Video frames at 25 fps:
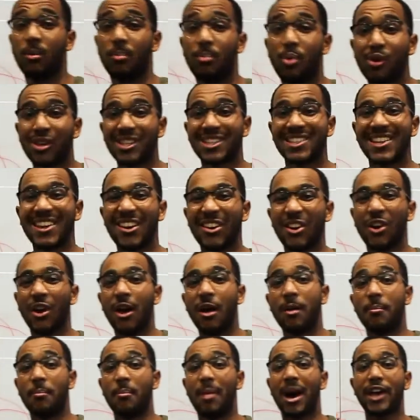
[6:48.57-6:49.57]
I'm pointing
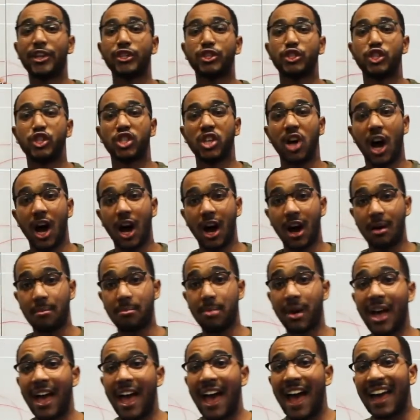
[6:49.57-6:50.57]
here. My
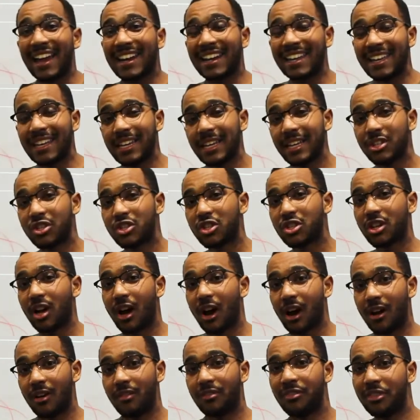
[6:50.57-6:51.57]
job at each
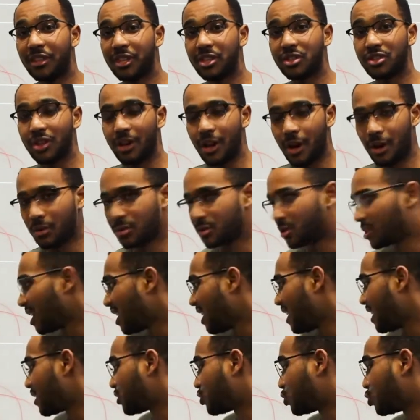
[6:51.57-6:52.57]
of these nodes
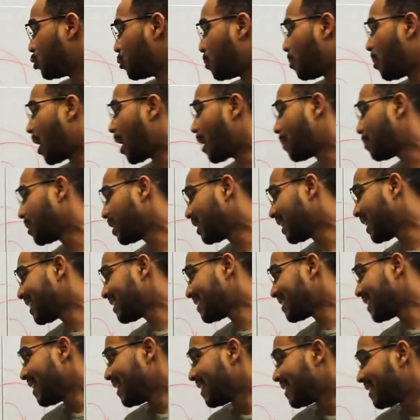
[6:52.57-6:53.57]
is to
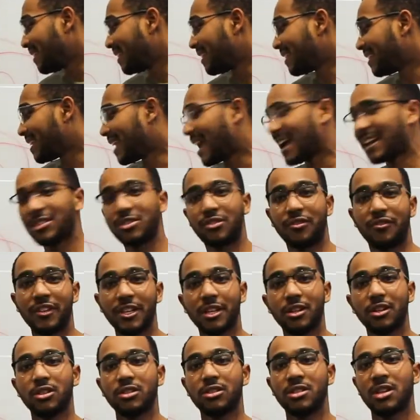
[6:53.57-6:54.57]
populate the next
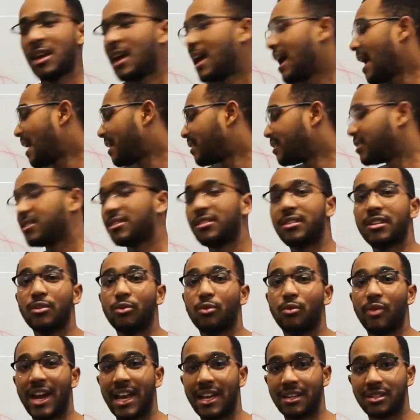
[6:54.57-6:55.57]
field and the
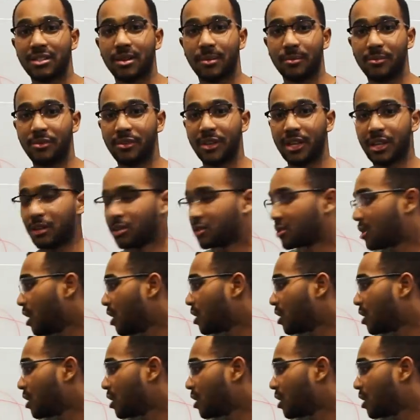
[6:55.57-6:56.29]
random field.